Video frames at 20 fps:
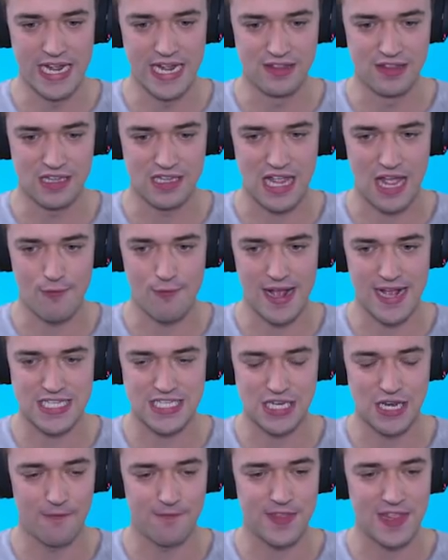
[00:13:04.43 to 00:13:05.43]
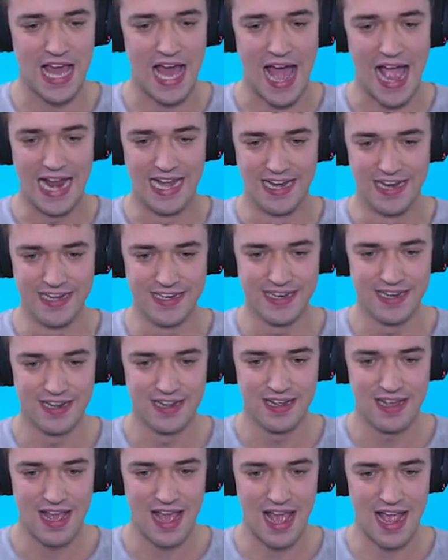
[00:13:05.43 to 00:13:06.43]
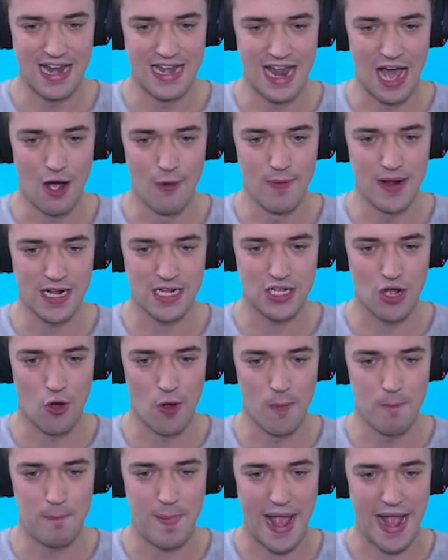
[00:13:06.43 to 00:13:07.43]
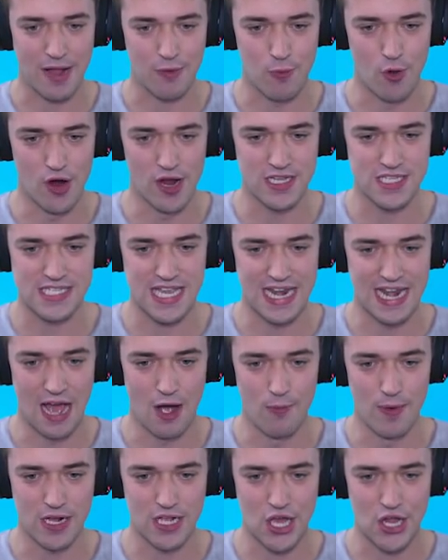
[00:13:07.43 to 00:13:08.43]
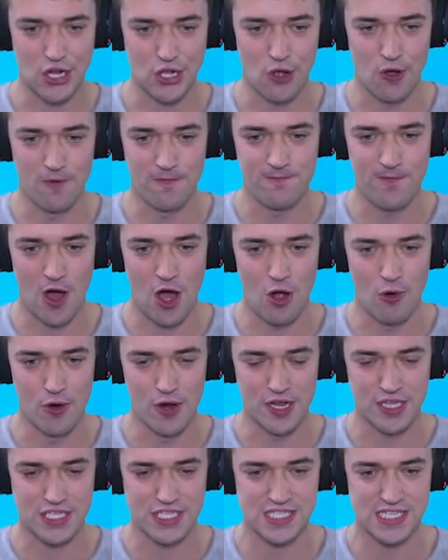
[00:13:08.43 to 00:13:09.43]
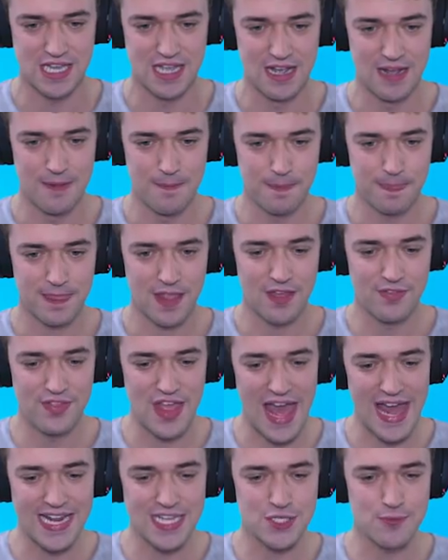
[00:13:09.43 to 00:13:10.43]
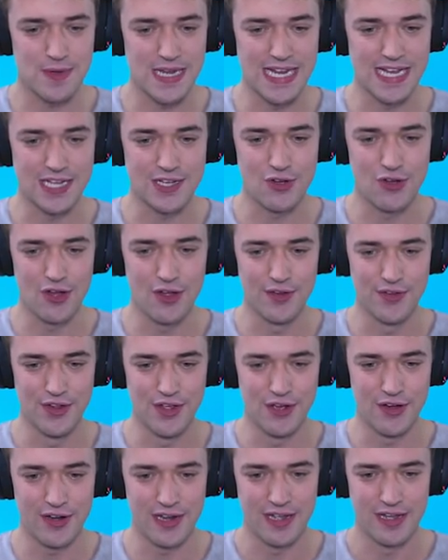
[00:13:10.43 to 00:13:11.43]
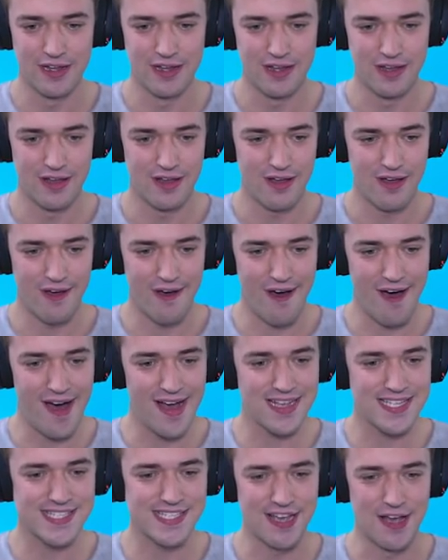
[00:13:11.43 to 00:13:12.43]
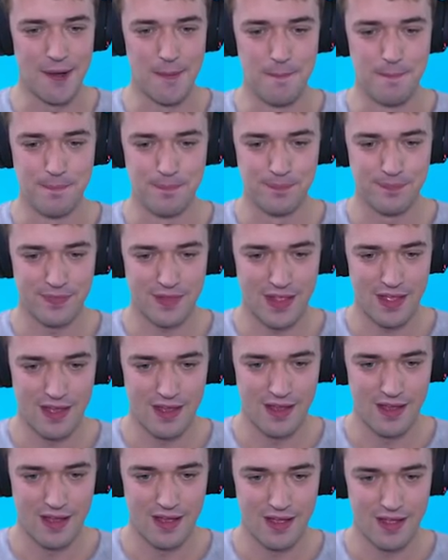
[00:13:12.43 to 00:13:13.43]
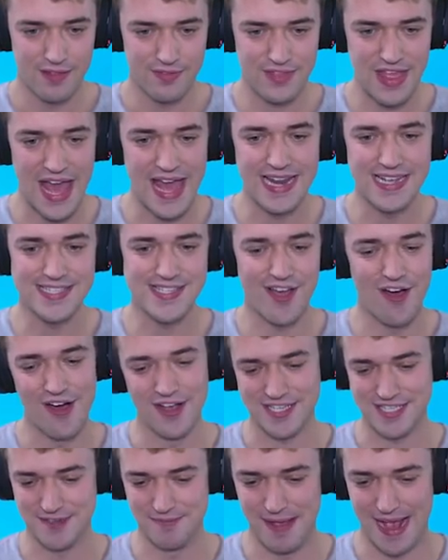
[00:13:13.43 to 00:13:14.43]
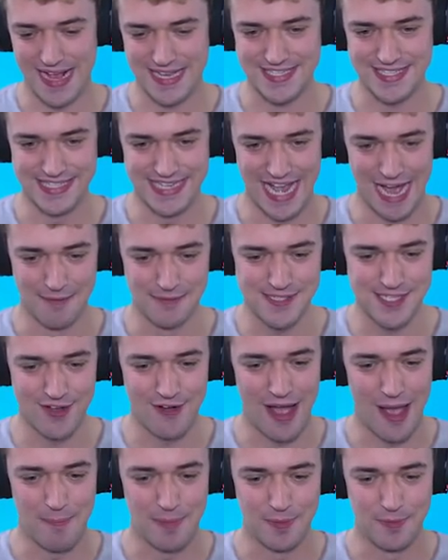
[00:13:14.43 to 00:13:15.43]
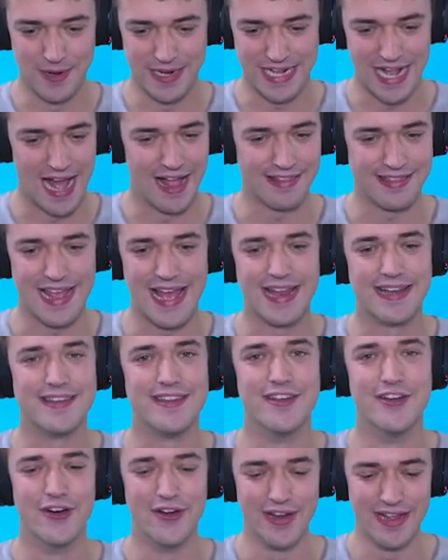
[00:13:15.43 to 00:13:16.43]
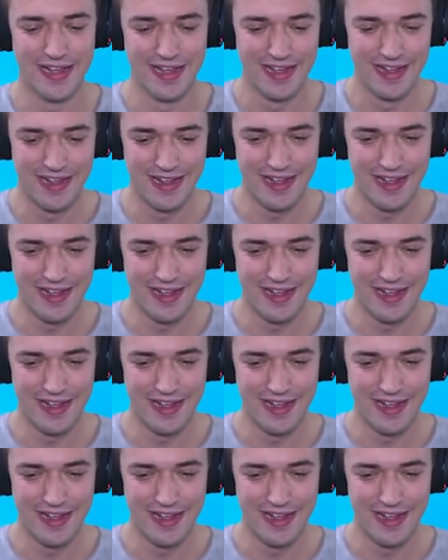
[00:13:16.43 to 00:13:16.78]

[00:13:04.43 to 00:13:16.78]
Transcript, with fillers: in the direction of the island. And now we're going backwards. And now we're gonna go forwards. That is really cool, dude. Awesome. That is awesome, actually. I'm so happy we got that, dude.